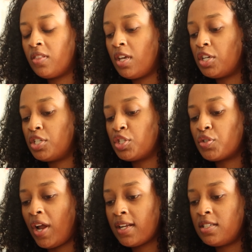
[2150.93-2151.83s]
They're
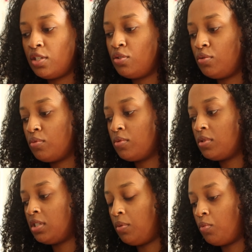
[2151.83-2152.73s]
distracting you
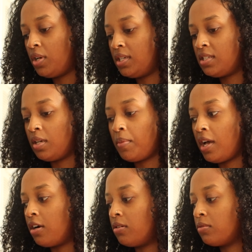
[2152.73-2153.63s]
some way,
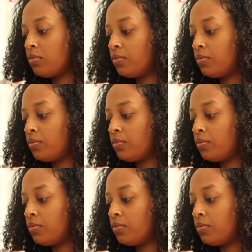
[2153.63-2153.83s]
somehow.